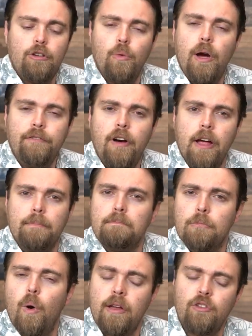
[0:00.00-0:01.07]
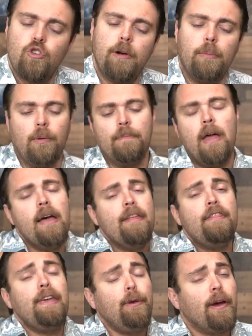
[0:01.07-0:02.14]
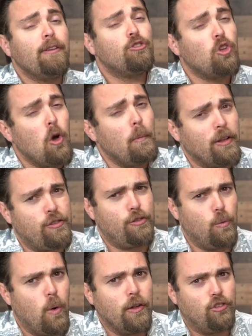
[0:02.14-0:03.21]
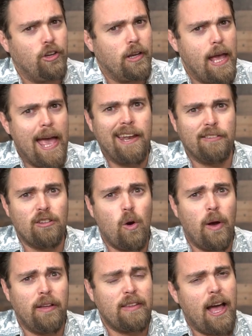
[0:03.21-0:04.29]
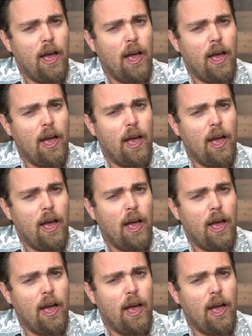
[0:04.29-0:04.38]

Quite fun, quite enjoyable. Thank you guys so much for watching, and as always,